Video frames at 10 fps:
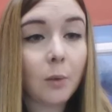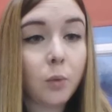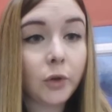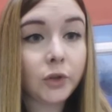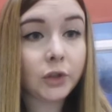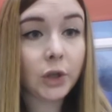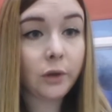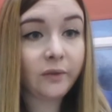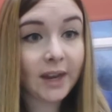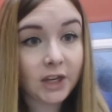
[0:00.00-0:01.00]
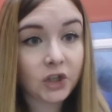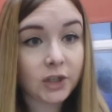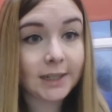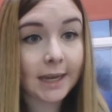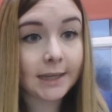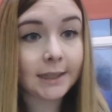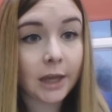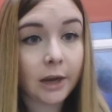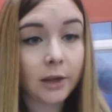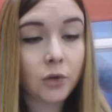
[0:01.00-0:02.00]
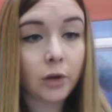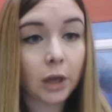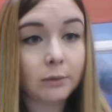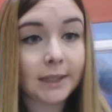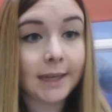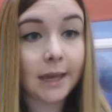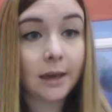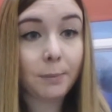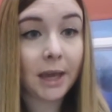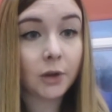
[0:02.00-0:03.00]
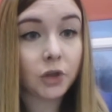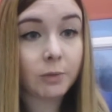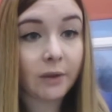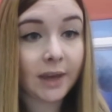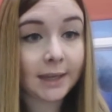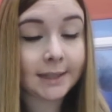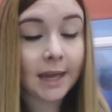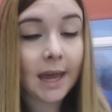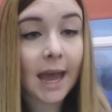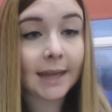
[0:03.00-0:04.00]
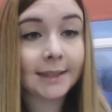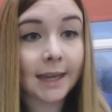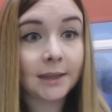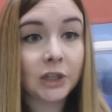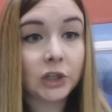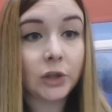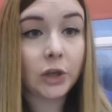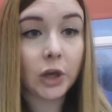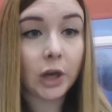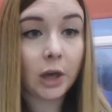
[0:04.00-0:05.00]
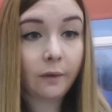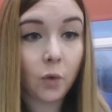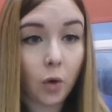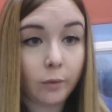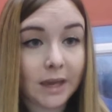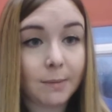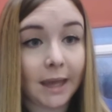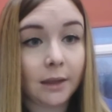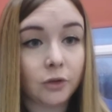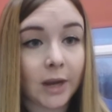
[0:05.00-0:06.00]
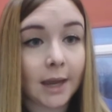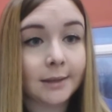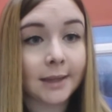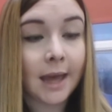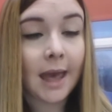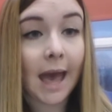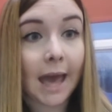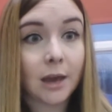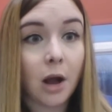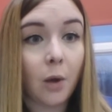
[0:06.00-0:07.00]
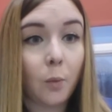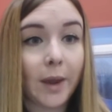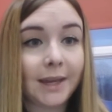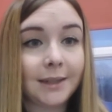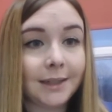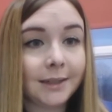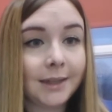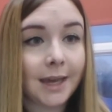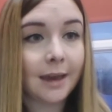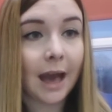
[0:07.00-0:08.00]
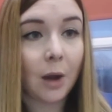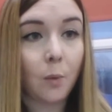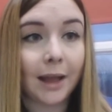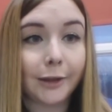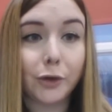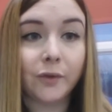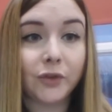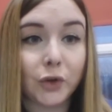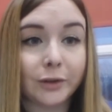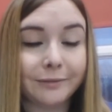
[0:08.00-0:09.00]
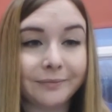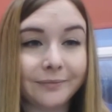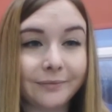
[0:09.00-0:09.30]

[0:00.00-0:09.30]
that once you finish today's learning, you're going to take a picture of it and send it to the Year 4 email address. I can't wait to see how well you've done.